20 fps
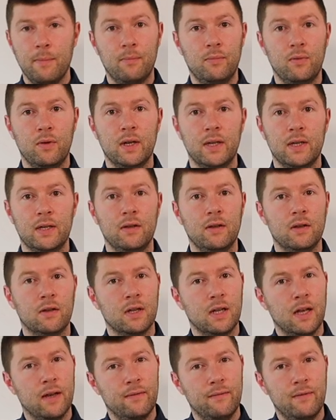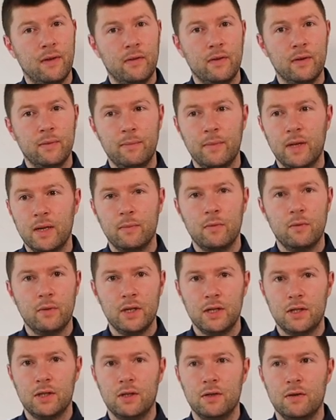brilliant. You're going to have very minimal
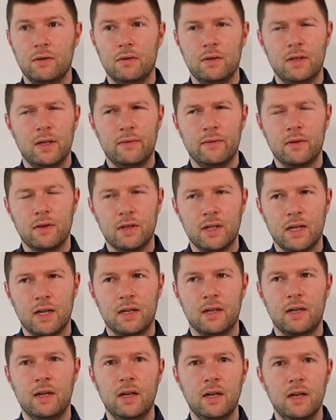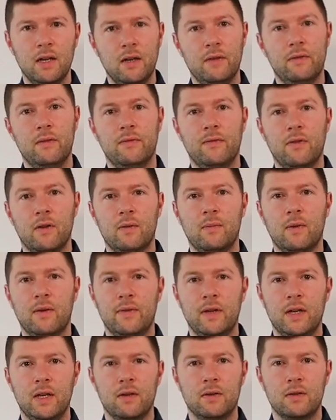issues, if not none, if you follow my
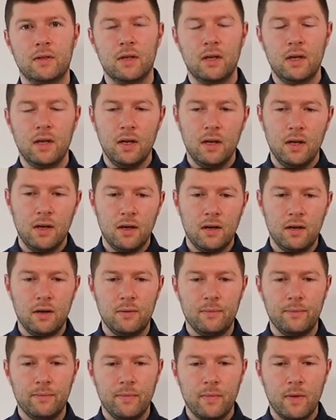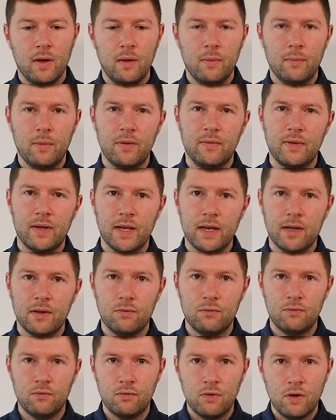videos. Um, but if you get
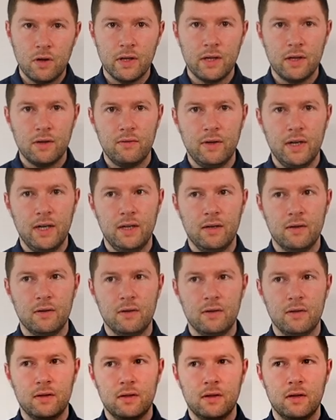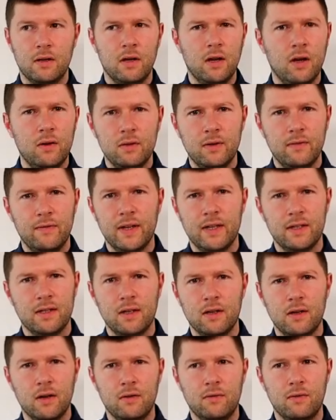the wrong ingredients, loads of things
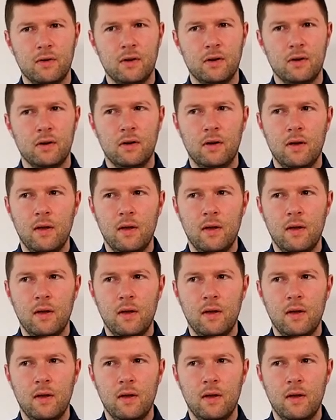can go wrong.